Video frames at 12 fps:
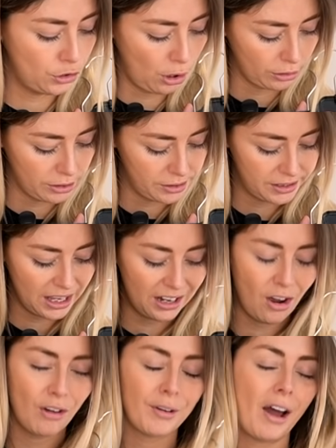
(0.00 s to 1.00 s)
joggers. They're
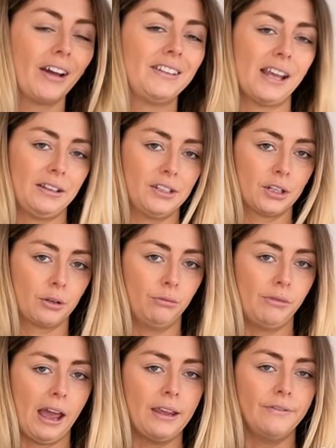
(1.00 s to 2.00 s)
not an identical
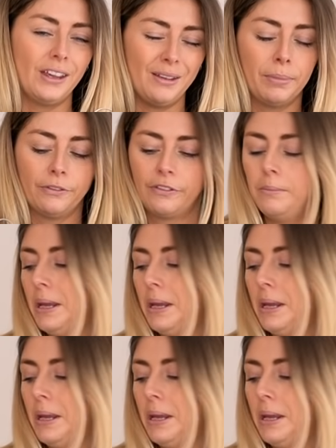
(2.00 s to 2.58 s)
navy, but for